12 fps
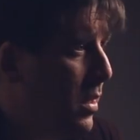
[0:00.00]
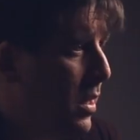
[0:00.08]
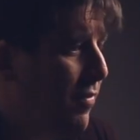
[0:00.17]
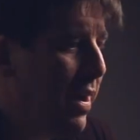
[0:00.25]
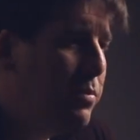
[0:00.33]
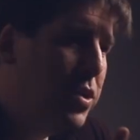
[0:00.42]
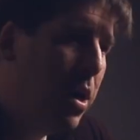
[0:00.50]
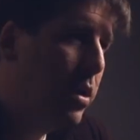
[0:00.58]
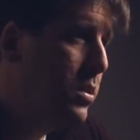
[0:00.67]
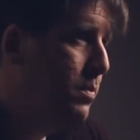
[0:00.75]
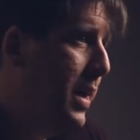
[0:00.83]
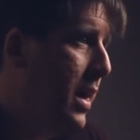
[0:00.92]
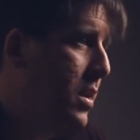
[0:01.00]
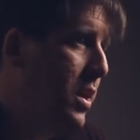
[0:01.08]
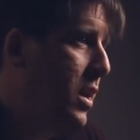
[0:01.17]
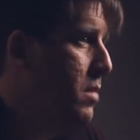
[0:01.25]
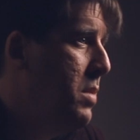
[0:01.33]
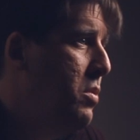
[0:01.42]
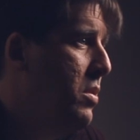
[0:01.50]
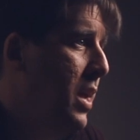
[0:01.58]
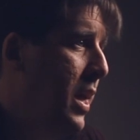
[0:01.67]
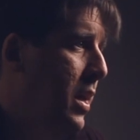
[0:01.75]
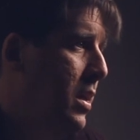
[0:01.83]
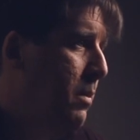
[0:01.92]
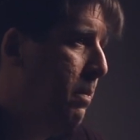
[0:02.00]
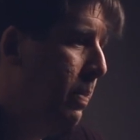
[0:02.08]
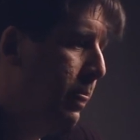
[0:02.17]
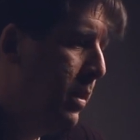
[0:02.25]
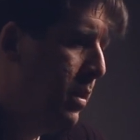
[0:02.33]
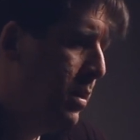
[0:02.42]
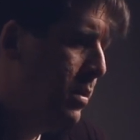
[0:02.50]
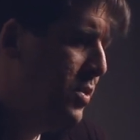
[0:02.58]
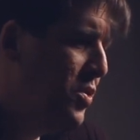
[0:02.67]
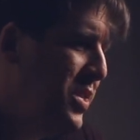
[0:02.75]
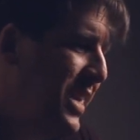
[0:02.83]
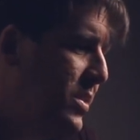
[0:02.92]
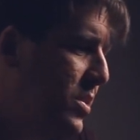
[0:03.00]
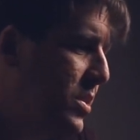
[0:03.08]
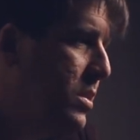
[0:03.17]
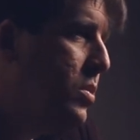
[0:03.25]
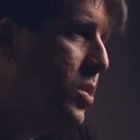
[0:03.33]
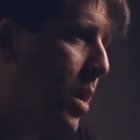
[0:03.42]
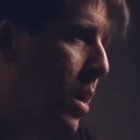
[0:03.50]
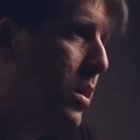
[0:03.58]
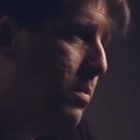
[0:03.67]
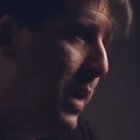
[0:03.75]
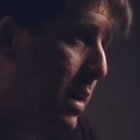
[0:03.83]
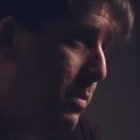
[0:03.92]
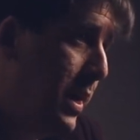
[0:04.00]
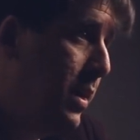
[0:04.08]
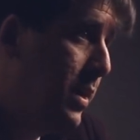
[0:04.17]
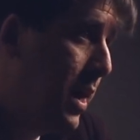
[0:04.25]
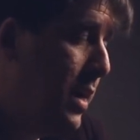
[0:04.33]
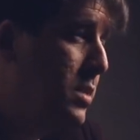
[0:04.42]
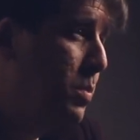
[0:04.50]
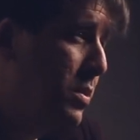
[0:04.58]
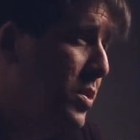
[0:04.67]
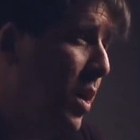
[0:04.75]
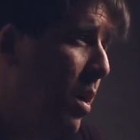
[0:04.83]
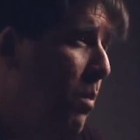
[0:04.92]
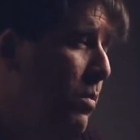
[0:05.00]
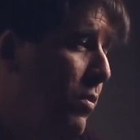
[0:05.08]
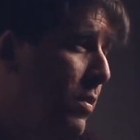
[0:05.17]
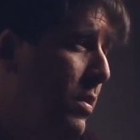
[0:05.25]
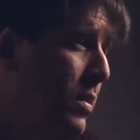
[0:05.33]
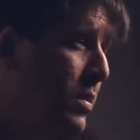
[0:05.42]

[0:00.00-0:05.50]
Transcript: If I'm talked about in the community, does Jesus still talk about me in gospel terms?